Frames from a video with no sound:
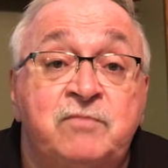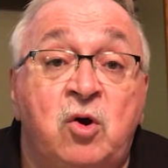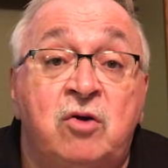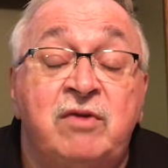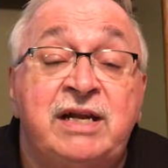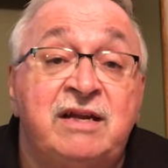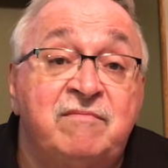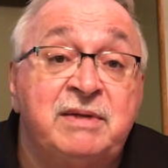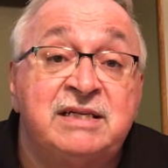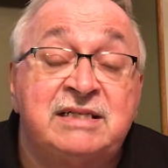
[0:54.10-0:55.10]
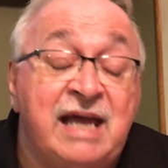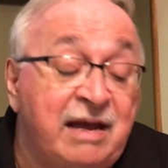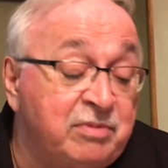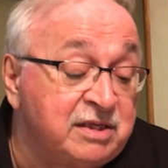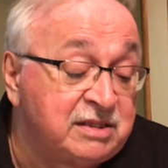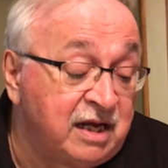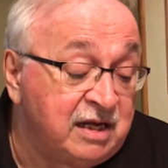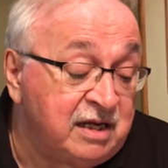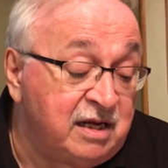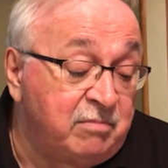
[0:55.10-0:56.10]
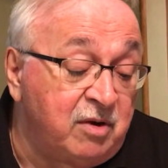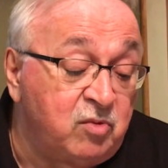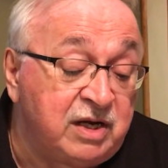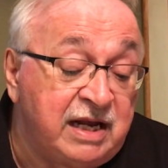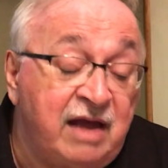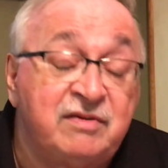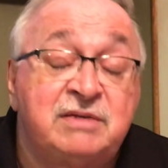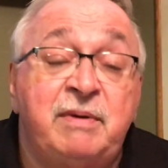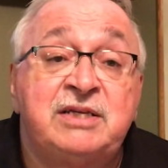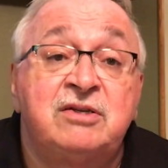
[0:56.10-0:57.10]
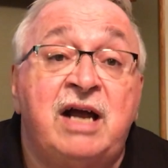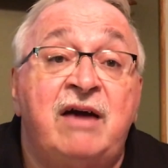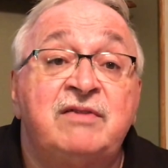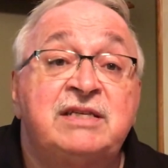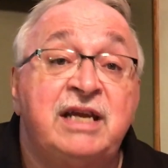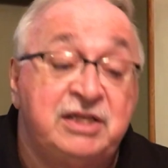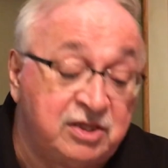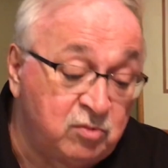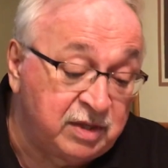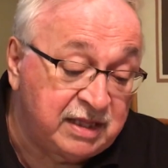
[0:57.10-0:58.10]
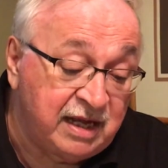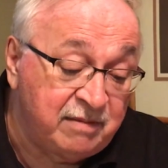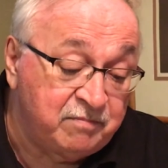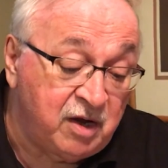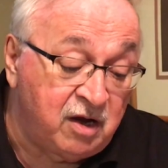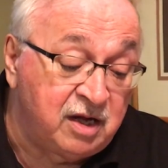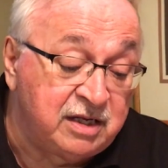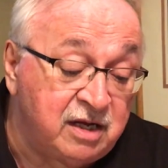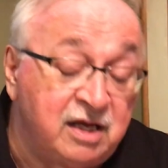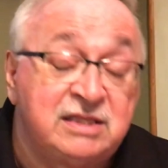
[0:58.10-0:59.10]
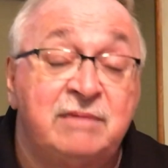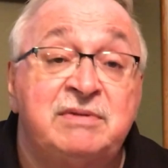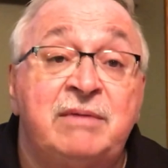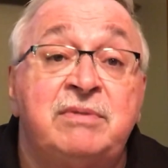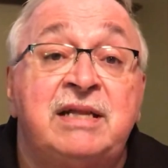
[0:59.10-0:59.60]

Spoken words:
already have been established. But we're going to have a special conversation with them on September